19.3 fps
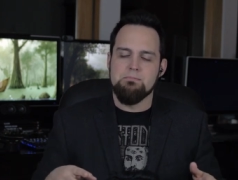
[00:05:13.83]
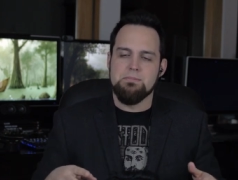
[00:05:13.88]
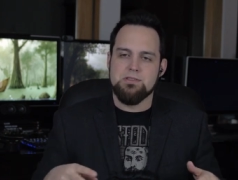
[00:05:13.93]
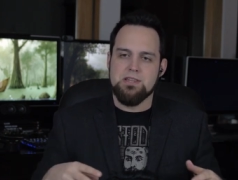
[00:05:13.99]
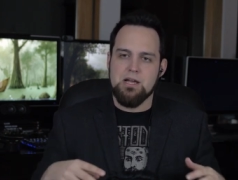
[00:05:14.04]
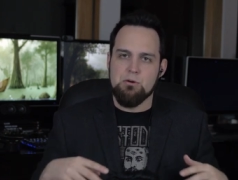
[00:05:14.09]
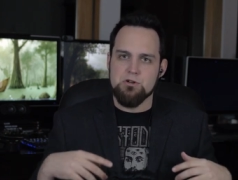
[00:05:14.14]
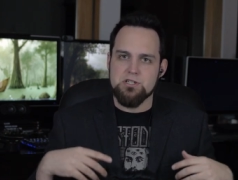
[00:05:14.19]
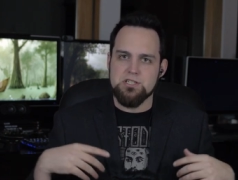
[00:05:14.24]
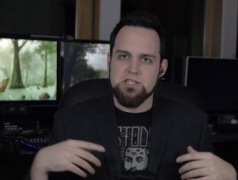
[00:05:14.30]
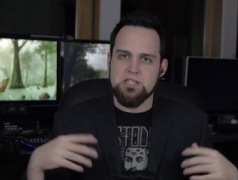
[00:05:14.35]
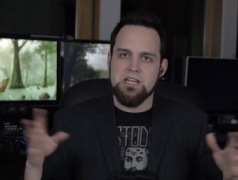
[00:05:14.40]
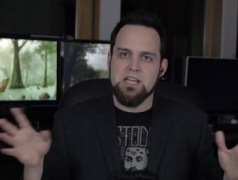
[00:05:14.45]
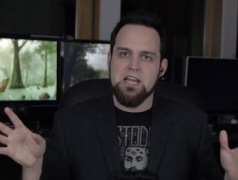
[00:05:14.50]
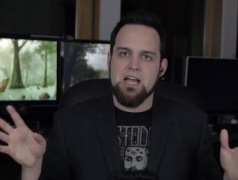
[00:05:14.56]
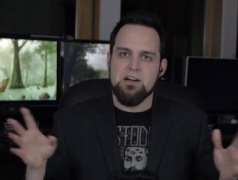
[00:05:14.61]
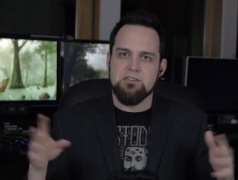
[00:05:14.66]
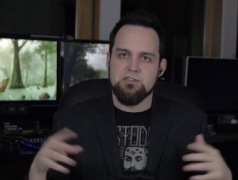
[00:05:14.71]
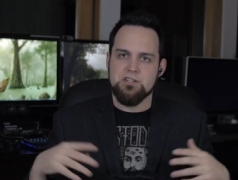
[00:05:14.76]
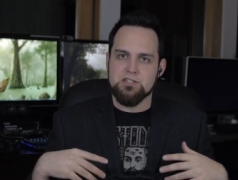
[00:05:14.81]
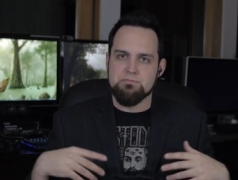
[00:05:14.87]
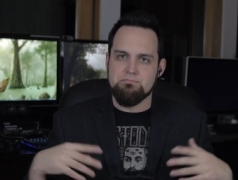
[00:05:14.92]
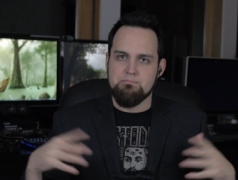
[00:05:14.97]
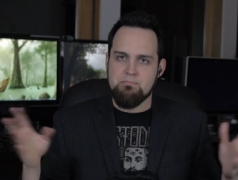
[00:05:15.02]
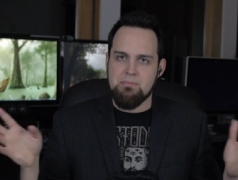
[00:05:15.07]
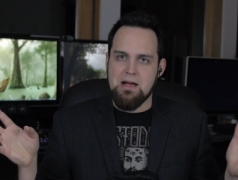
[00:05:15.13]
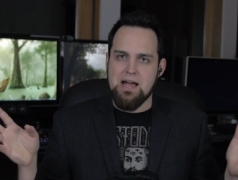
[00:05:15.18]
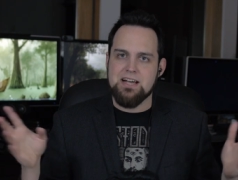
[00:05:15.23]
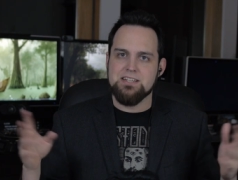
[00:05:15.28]
but they were sending out just
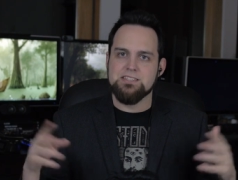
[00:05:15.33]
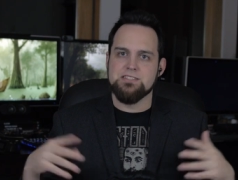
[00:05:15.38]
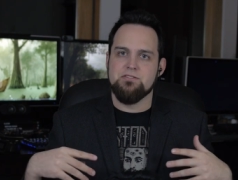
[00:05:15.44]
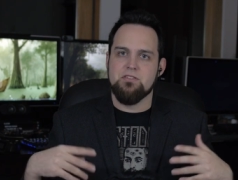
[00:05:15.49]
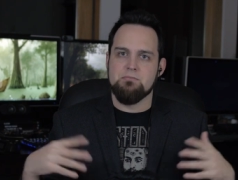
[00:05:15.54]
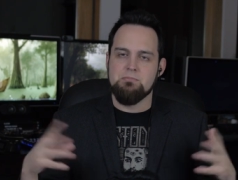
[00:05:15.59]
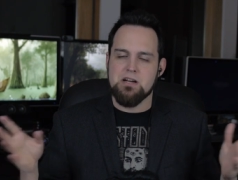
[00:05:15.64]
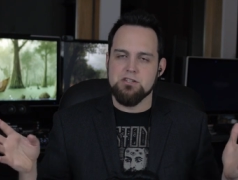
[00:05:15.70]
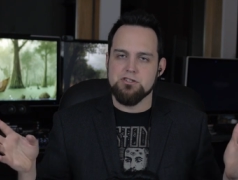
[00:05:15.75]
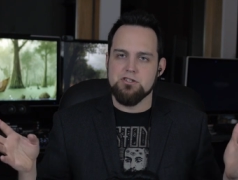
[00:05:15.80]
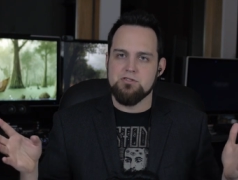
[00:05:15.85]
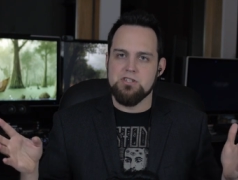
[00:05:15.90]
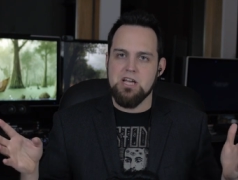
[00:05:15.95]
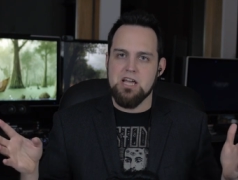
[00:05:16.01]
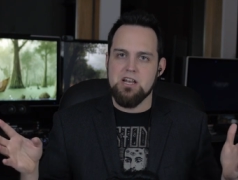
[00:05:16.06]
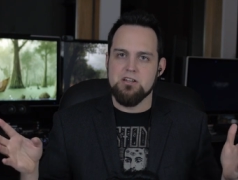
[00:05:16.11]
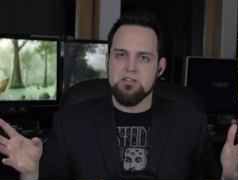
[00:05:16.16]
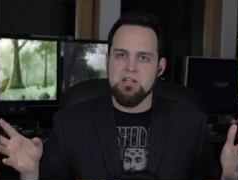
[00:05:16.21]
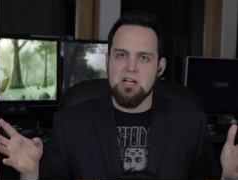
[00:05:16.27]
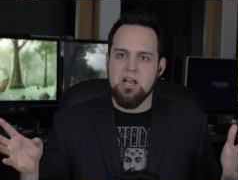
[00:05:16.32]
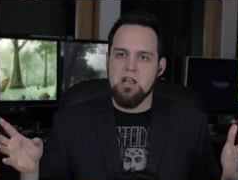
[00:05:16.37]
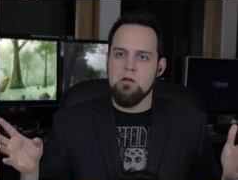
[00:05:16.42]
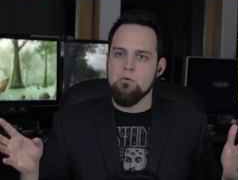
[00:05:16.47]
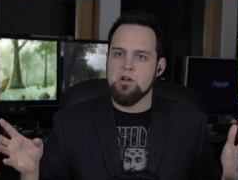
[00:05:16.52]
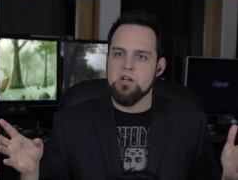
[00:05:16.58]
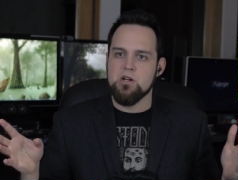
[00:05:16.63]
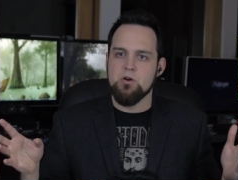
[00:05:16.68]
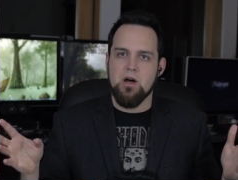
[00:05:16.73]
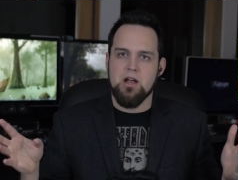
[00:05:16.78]
massive amounts of data to
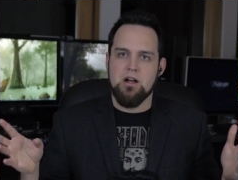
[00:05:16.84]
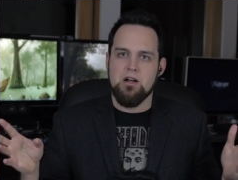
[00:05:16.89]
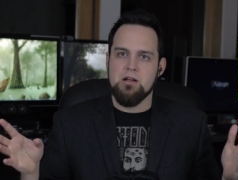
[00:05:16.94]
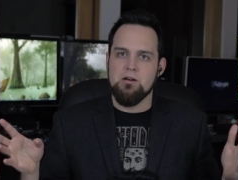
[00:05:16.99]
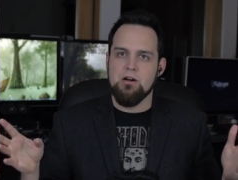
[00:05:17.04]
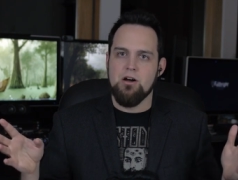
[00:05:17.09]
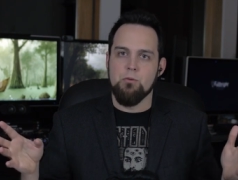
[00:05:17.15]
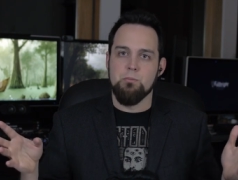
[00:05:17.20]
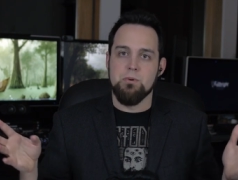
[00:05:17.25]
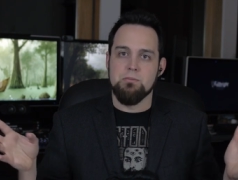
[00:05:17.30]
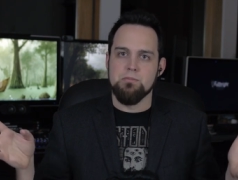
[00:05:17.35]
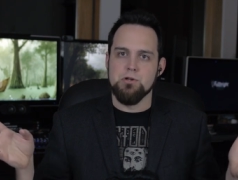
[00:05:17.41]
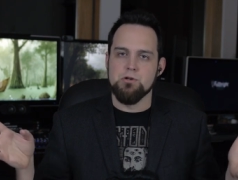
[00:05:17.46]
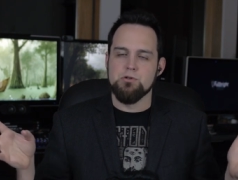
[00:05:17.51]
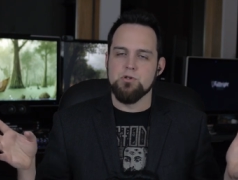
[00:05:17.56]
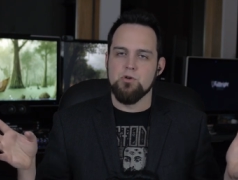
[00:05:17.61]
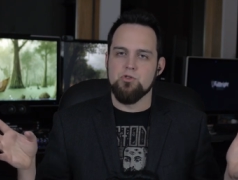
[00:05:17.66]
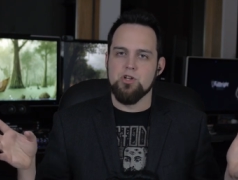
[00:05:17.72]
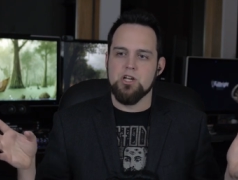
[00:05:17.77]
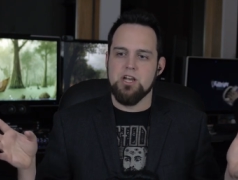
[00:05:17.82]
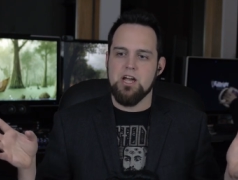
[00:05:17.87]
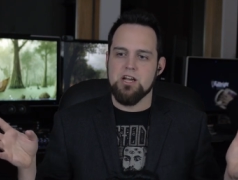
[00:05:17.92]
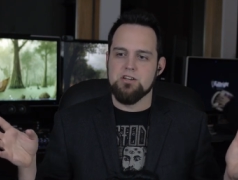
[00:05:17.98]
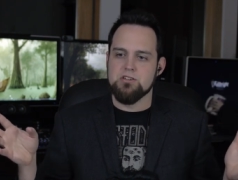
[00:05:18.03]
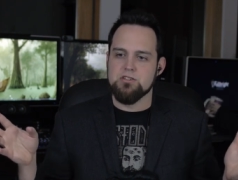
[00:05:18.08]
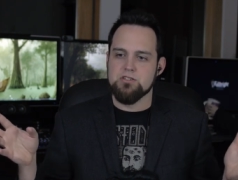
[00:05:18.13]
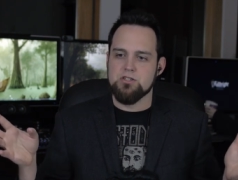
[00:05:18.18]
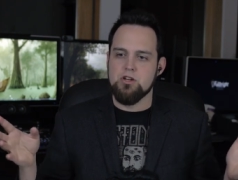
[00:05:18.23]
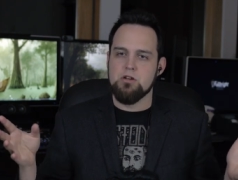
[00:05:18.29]
anyone who had an open Bluetooth connection.